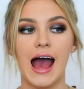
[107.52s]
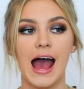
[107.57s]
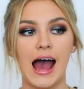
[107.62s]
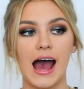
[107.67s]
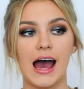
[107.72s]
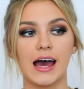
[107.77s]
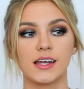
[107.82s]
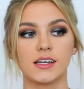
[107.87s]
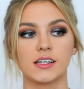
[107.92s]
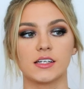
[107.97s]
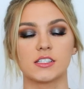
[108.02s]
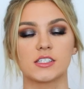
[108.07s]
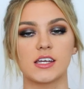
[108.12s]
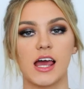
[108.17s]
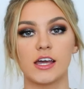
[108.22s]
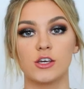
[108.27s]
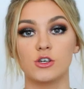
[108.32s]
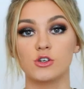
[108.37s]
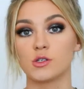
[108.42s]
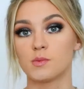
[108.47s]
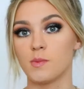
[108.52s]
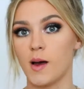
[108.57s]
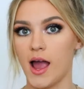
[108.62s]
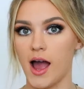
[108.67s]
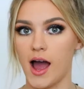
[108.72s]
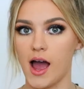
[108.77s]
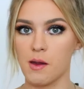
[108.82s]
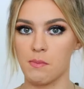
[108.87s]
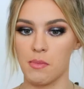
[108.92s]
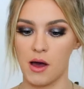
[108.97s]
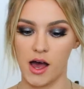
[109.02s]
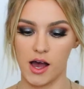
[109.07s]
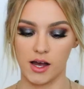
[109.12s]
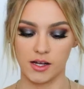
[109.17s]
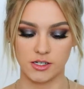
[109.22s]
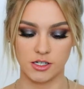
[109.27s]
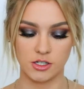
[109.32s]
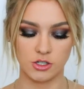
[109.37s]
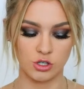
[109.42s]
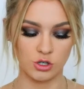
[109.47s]
and I use my
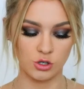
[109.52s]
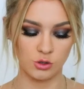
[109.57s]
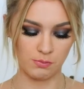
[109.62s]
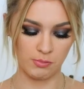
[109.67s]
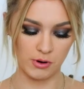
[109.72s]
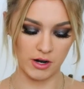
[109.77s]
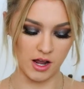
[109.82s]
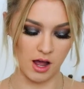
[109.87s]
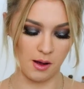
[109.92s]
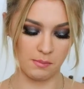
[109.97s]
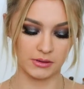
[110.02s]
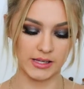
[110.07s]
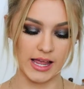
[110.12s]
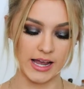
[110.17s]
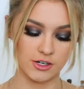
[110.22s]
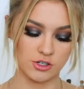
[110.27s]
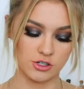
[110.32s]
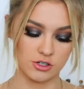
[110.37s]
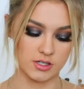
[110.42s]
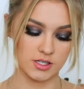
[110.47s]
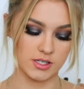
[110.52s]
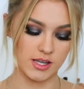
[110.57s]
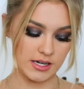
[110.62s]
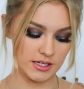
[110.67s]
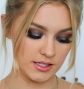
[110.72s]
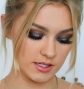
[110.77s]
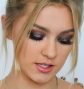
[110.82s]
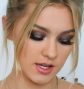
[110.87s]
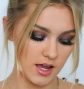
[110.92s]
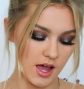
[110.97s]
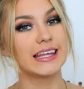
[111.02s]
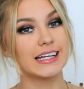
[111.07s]
iPad to bring up lecture slides.